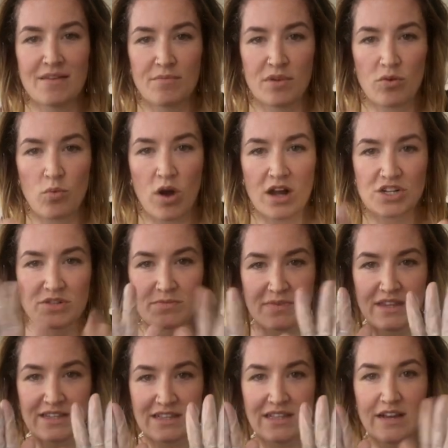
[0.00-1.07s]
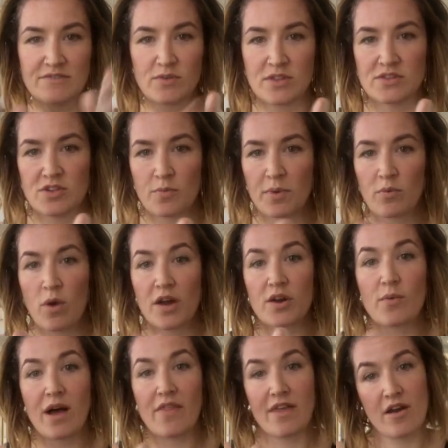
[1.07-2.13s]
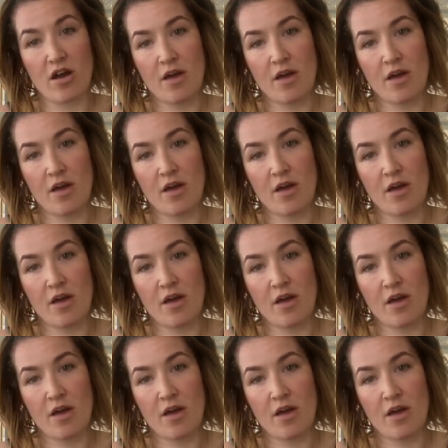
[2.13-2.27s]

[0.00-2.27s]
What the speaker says: I'm gonna wash these gloves with soap and water while they're